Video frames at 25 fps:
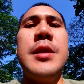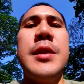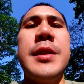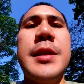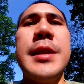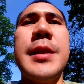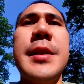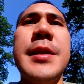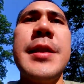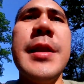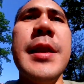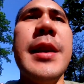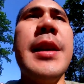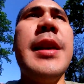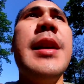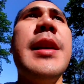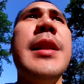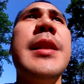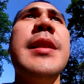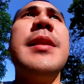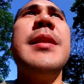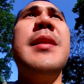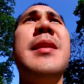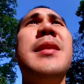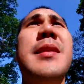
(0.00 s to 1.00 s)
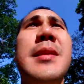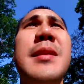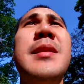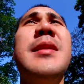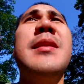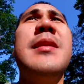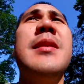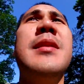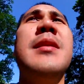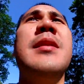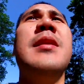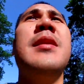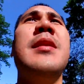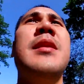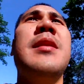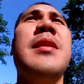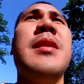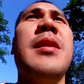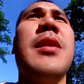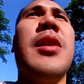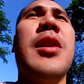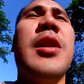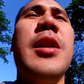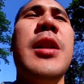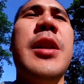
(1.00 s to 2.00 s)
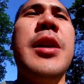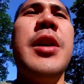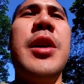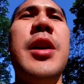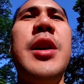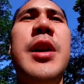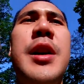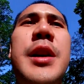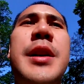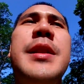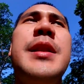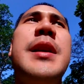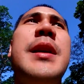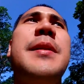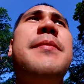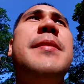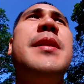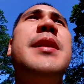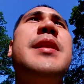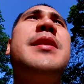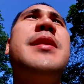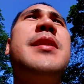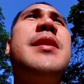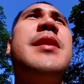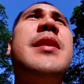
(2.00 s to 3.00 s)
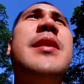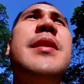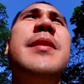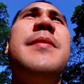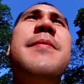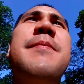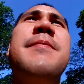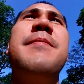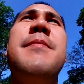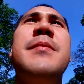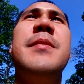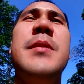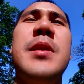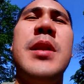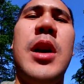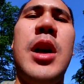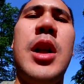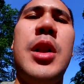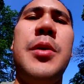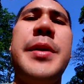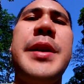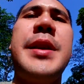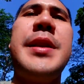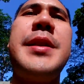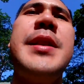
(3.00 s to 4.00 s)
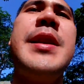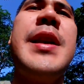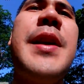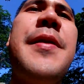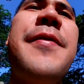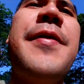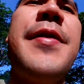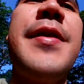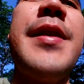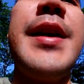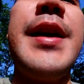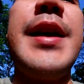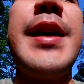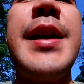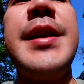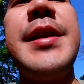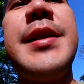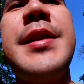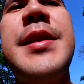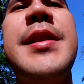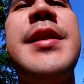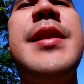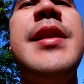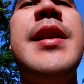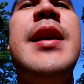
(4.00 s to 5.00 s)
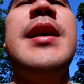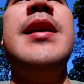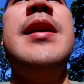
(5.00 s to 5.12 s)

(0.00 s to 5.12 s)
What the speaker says: Since then, early on, I must always give thanks,